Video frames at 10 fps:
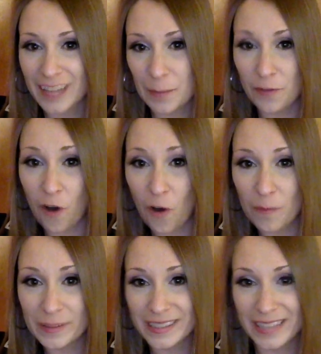type of
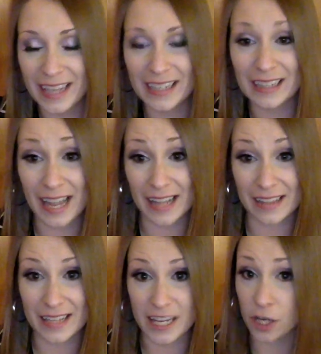almond scent like
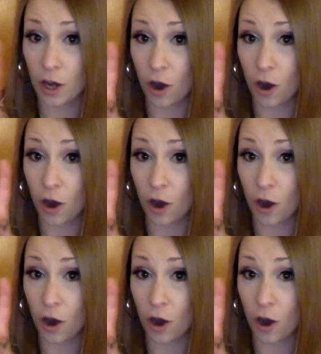the